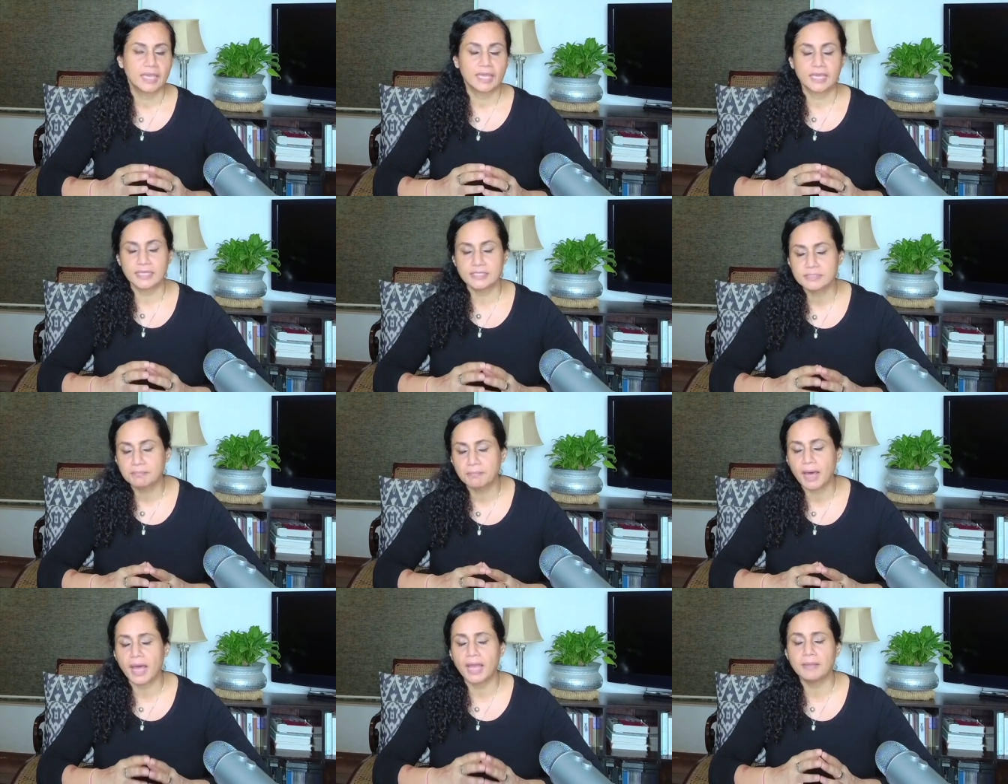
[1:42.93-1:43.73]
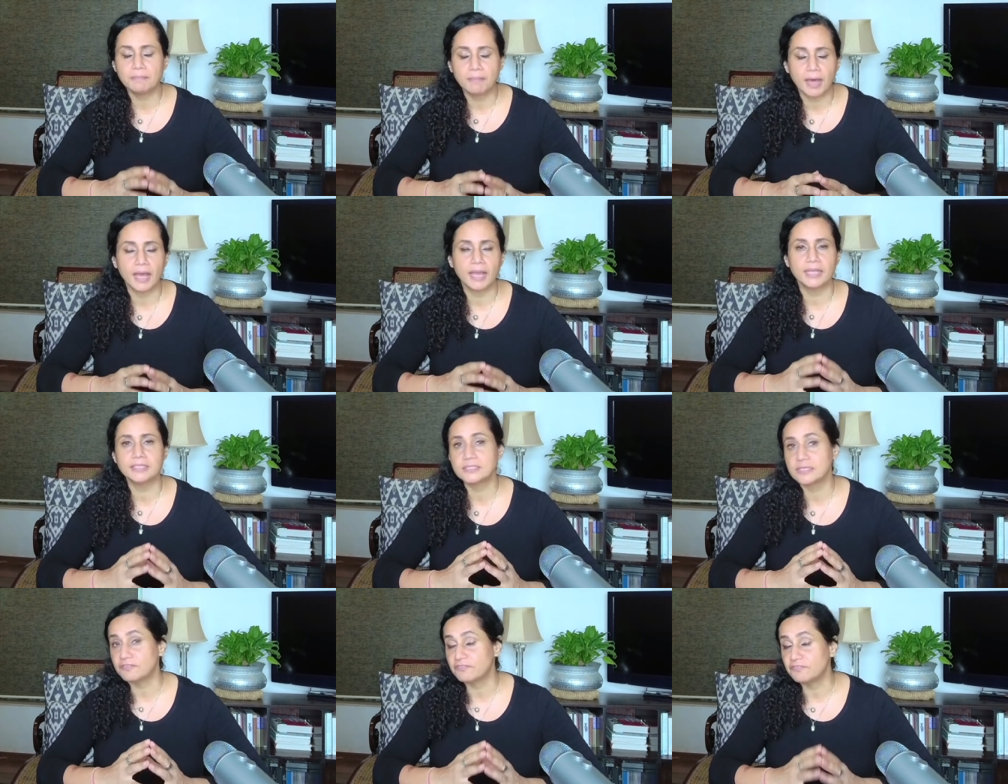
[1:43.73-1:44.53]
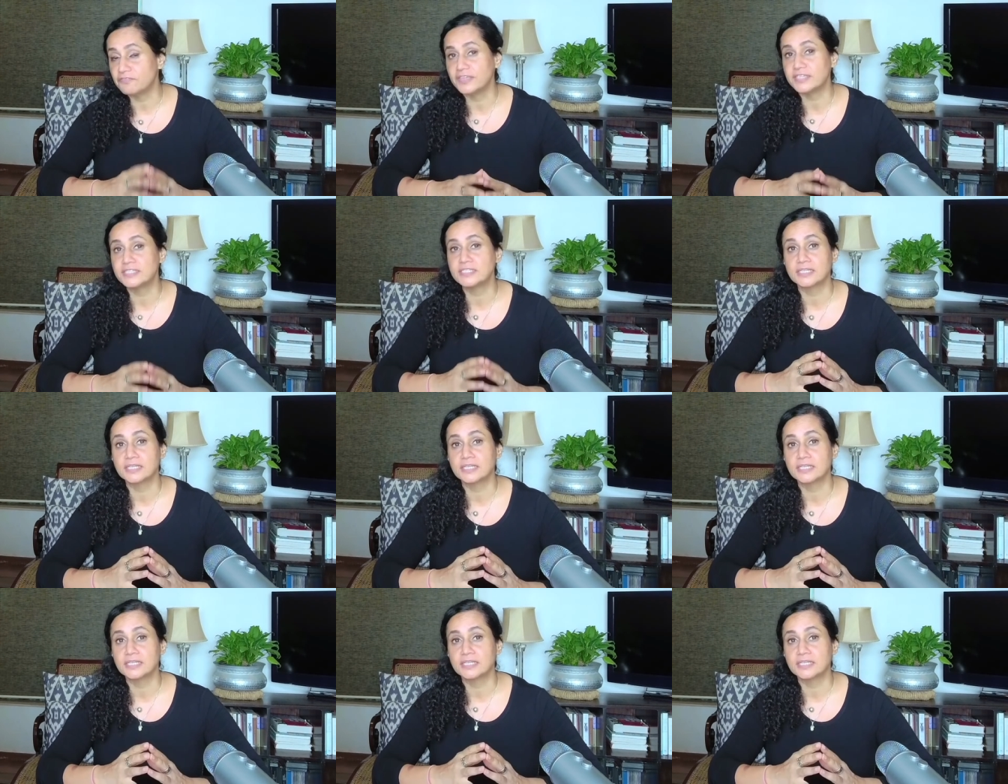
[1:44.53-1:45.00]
is my mind a fit